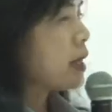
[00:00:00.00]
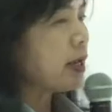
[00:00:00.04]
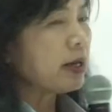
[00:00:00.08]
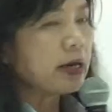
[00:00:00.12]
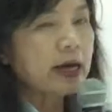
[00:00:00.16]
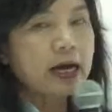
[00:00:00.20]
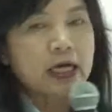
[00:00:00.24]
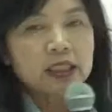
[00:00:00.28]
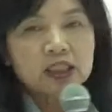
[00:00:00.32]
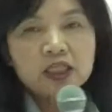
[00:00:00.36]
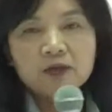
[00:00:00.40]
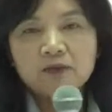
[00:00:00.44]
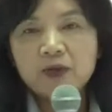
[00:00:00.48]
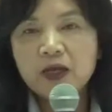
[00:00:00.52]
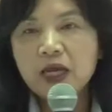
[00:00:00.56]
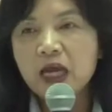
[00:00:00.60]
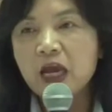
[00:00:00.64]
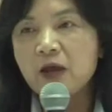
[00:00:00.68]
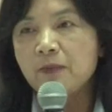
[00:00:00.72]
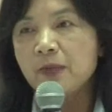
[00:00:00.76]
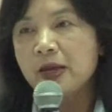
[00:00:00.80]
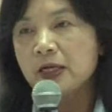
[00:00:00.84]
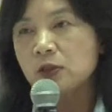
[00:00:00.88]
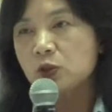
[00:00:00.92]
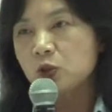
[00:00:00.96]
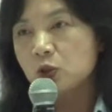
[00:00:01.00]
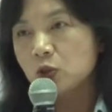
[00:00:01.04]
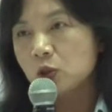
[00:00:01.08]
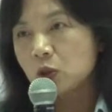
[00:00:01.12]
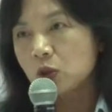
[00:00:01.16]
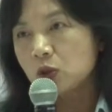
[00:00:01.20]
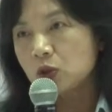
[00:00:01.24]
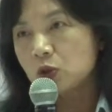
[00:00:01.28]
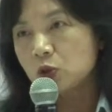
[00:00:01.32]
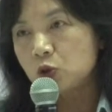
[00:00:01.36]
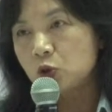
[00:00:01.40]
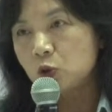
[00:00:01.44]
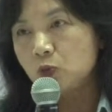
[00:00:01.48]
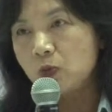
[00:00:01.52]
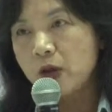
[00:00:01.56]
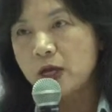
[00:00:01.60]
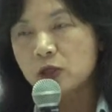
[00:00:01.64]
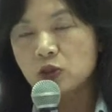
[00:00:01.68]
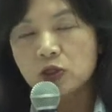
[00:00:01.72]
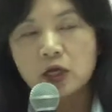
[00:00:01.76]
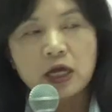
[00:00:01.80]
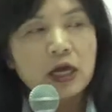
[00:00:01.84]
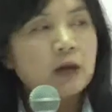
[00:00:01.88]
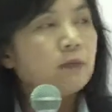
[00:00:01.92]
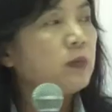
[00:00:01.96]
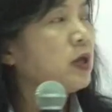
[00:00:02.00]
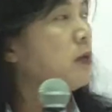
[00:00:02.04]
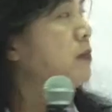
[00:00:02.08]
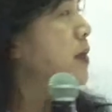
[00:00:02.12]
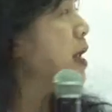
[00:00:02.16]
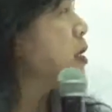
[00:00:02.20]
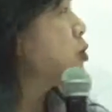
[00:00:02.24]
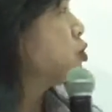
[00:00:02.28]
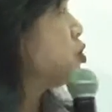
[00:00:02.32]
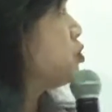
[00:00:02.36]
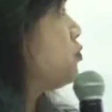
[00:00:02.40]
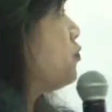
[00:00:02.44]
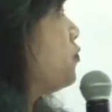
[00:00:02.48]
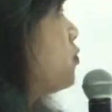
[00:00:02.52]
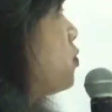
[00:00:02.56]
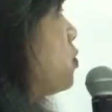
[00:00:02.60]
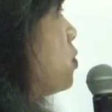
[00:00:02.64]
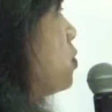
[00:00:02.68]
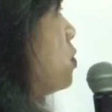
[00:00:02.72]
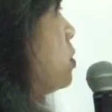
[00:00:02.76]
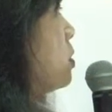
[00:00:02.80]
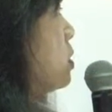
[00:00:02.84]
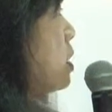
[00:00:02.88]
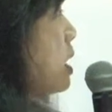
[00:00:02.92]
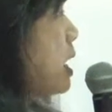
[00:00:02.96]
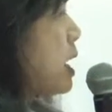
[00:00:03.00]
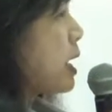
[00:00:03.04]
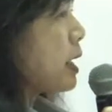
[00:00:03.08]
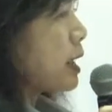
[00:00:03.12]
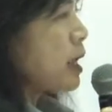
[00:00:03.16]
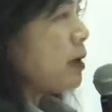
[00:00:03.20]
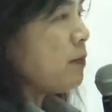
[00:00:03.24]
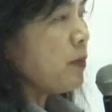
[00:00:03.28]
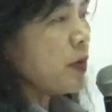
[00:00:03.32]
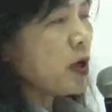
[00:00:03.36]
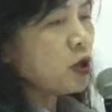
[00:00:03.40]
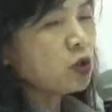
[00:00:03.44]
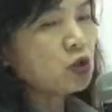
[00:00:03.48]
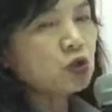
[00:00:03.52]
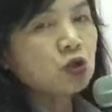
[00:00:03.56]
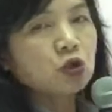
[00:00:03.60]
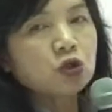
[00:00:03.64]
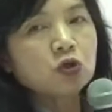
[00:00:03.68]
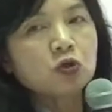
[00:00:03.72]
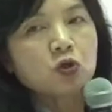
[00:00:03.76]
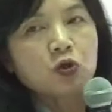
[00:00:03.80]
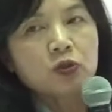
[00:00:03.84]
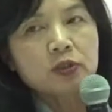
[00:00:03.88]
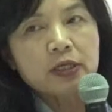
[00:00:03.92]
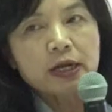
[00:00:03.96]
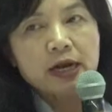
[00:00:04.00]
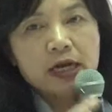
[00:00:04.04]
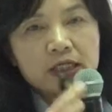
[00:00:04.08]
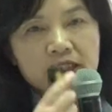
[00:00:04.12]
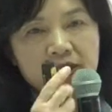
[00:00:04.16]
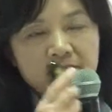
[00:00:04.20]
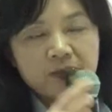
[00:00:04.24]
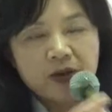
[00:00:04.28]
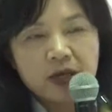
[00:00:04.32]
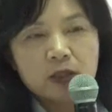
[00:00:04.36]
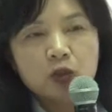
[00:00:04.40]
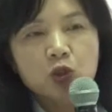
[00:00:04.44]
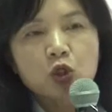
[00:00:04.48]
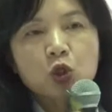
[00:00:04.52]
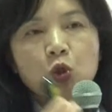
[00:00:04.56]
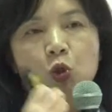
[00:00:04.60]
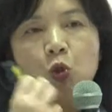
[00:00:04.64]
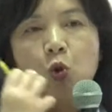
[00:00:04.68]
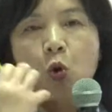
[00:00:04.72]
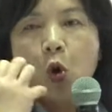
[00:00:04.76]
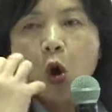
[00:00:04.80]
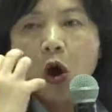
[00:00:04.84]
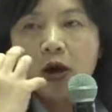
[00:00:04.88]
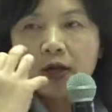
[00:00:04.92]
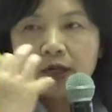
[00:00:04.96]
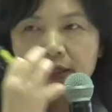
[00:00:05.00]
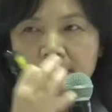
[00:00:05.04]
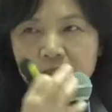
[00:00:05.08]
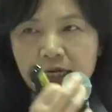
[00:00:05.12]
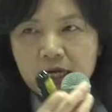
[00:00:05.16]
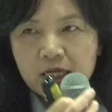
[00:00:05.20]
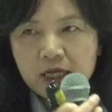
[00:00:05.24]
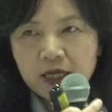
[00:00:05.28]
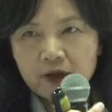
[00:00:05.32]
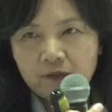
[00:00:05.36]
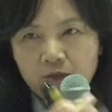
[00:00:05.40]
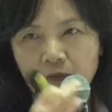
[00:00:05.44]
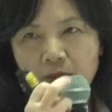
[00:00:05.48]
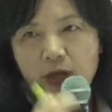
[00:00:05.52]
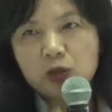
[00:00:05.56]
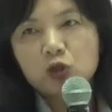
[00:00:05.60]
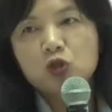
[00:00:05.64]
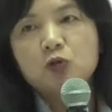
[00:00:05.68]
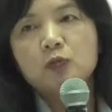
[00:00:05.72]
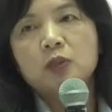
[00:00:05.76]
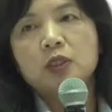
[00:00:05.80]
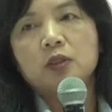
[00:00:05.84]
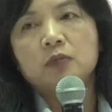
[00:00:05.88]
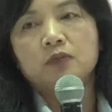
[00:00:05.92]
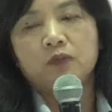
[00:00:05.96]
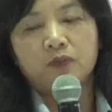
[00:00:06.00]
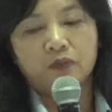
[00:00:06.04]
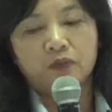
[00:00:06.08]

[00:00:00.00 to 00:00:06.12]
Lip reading: can ICP-MS can be measured for? I can measure using ICP-MS to quantitative measurement.